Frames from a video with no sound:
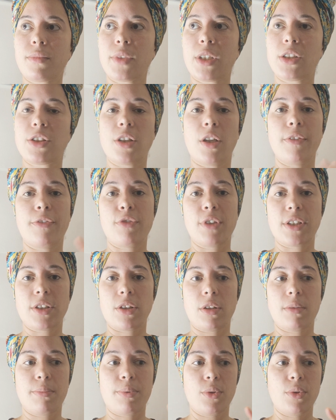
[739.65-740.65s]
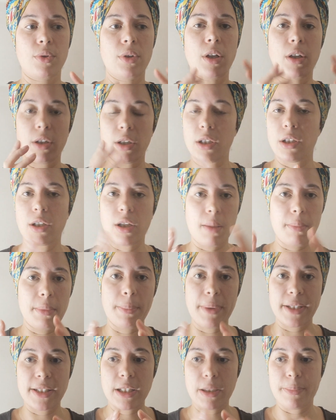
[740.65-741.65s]
So for example, coming
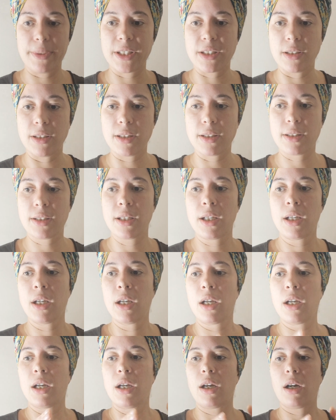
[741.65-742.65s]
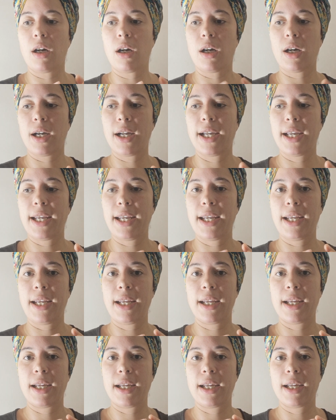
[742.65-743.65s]
back to the business, I